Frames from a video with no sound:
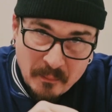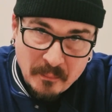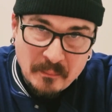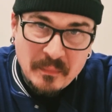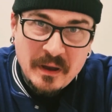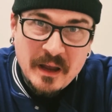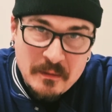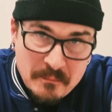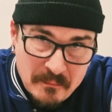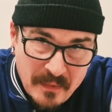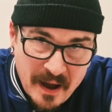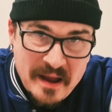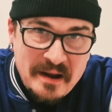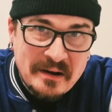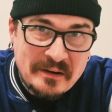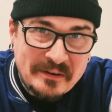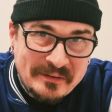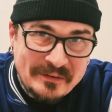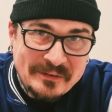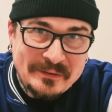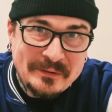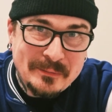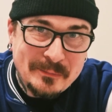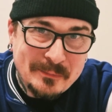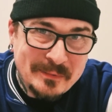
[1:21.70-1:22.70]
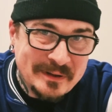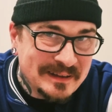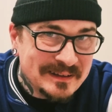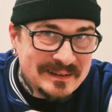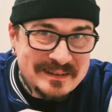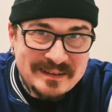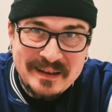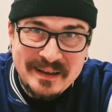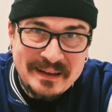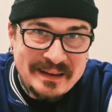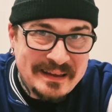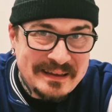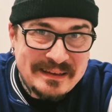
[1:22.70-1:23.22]
Me and my crew will
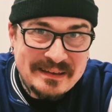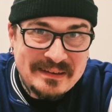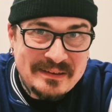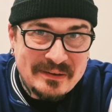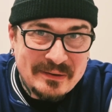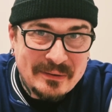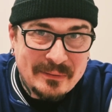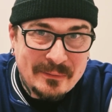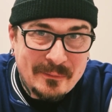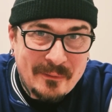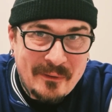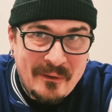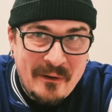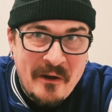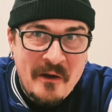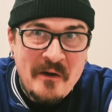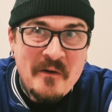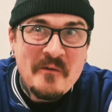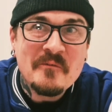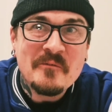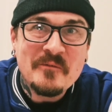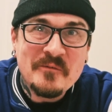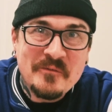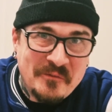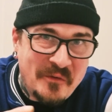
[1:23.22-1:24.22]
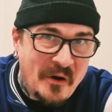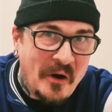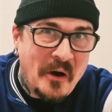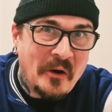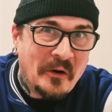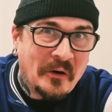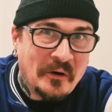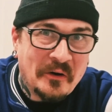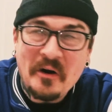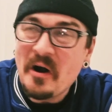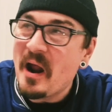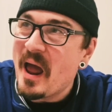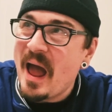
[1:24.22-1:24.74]
take you
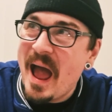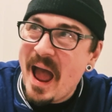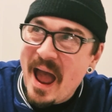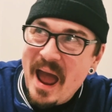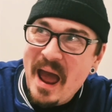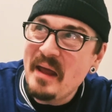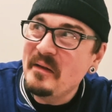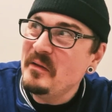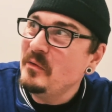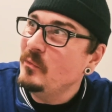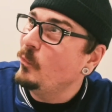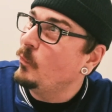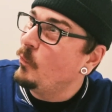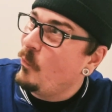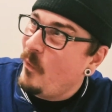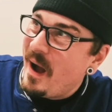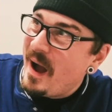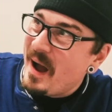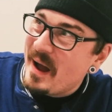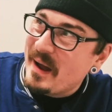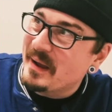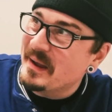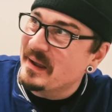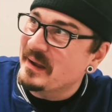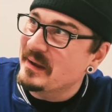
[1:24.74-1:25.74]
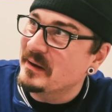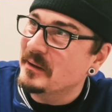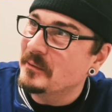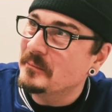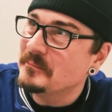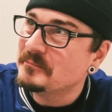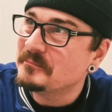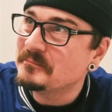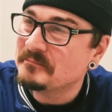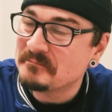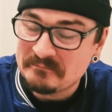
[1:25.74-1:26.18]
far and wide.